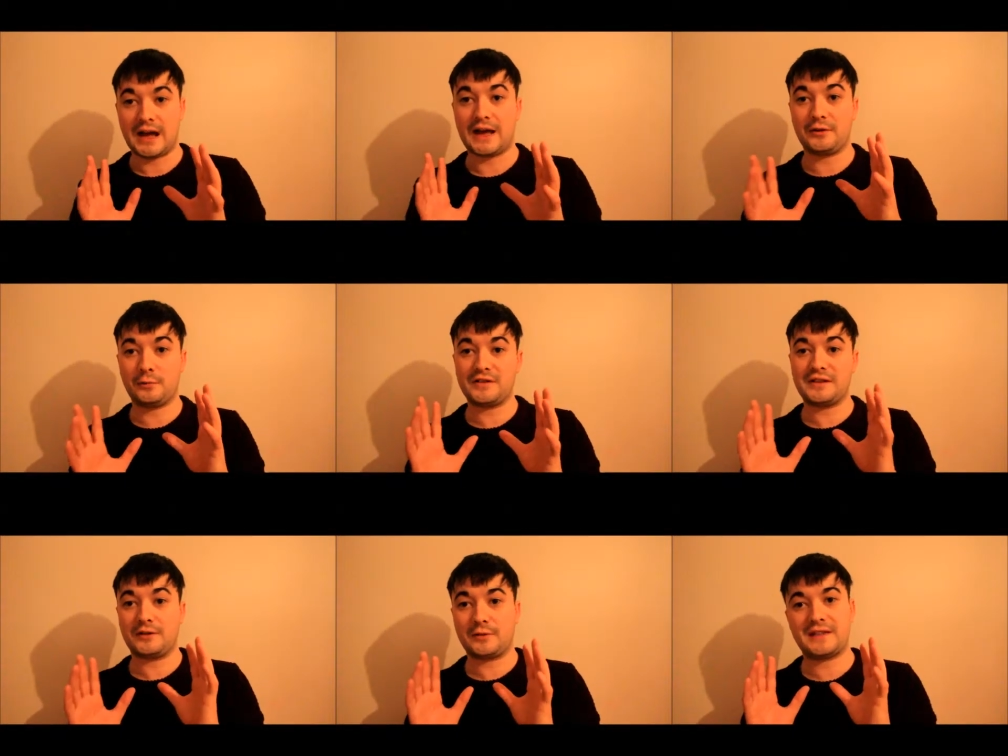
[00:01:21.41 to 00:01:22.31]
And there
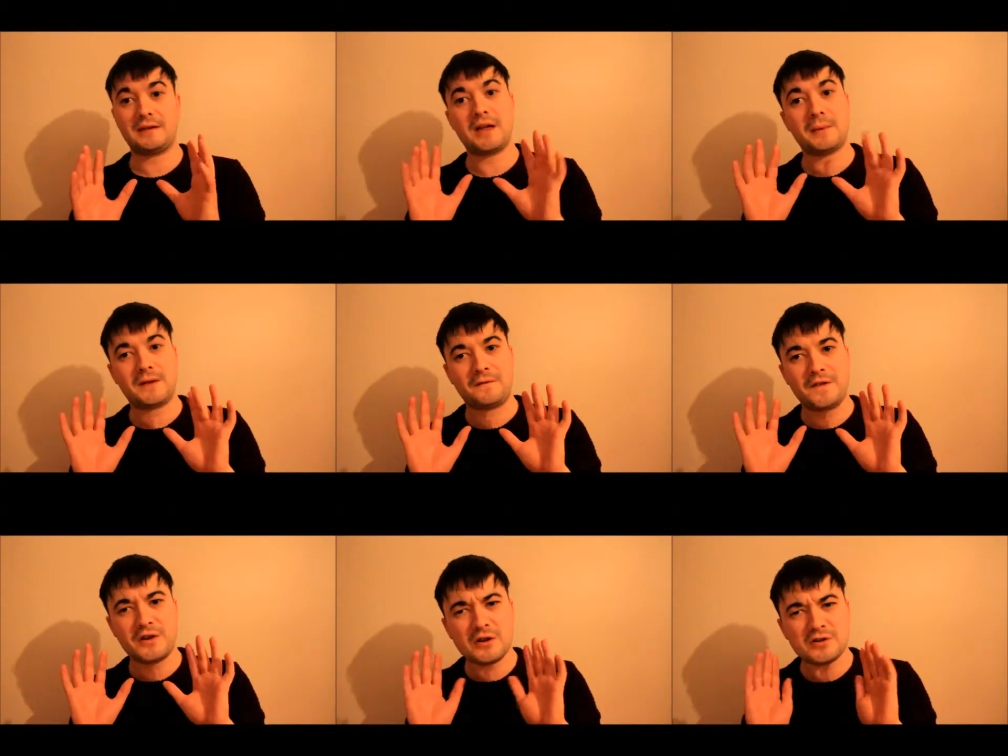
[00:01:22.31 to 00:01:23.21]
wasn't, okay, there may have been a
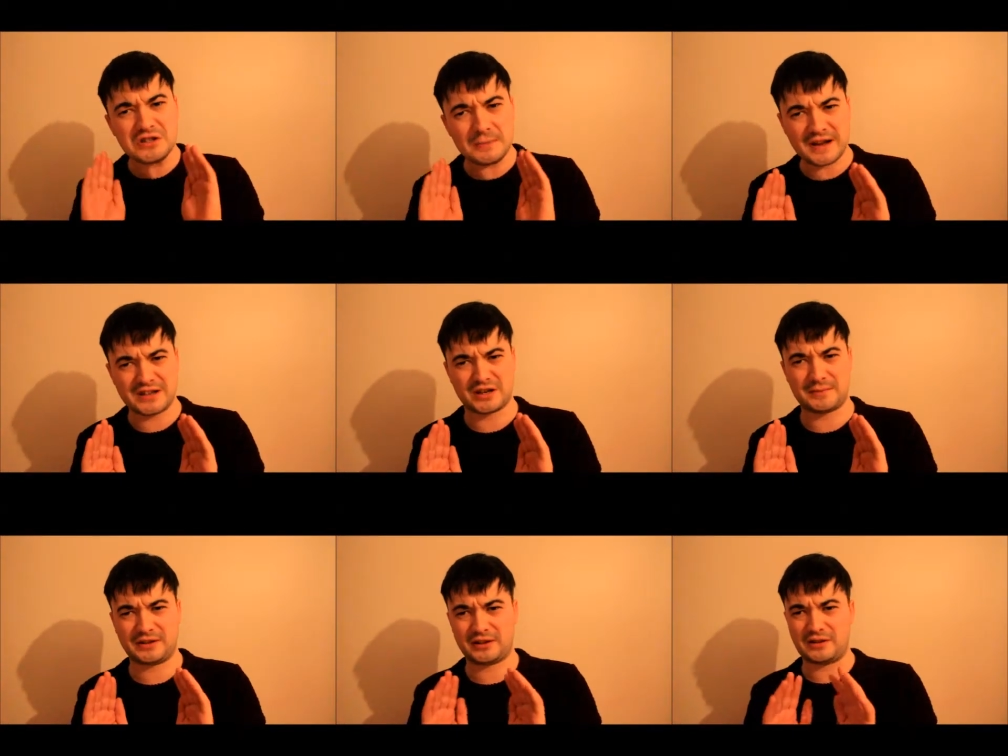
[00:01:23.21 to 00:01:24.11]
few too many
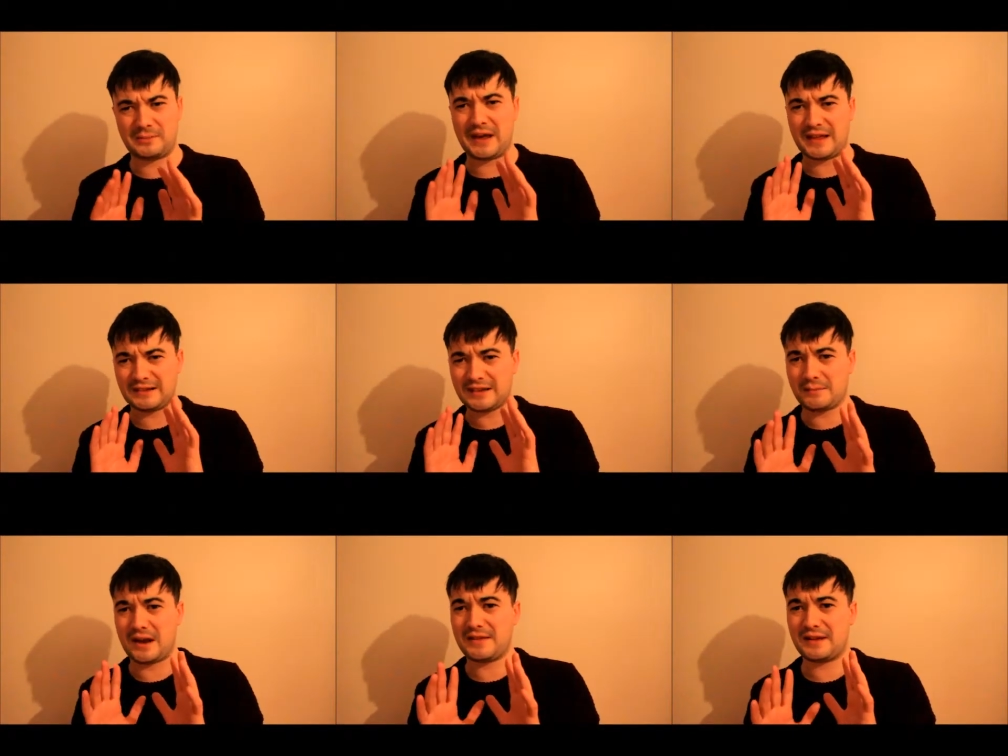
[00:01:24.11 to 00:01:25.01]
jump scares, but I, I
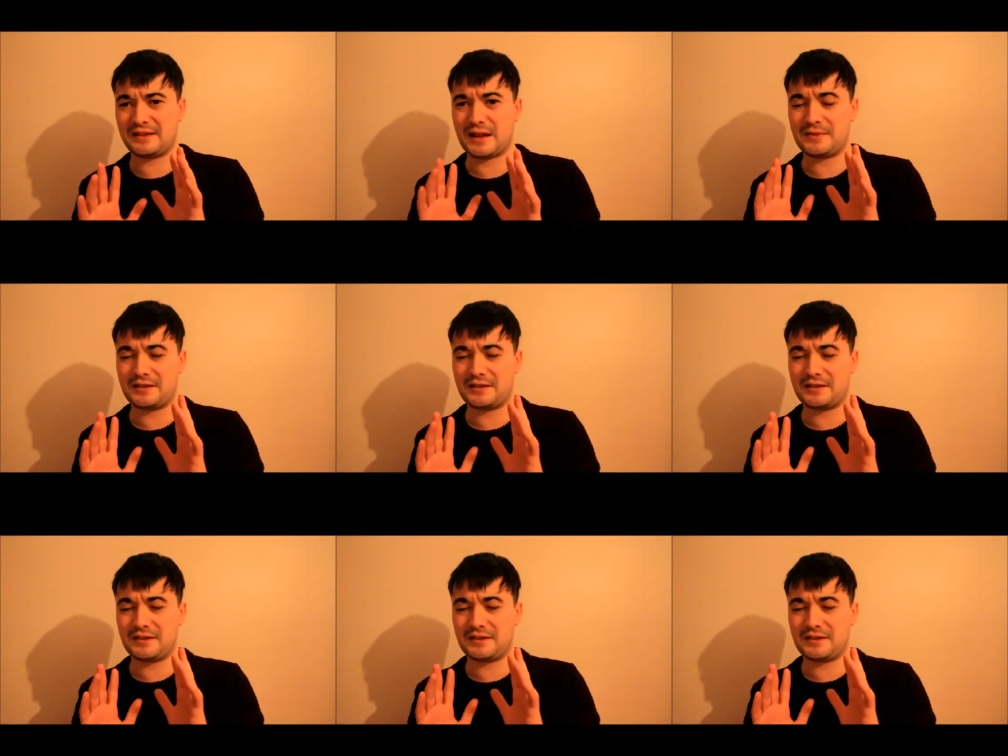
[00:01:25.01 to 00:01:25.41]
didn't mind that at times.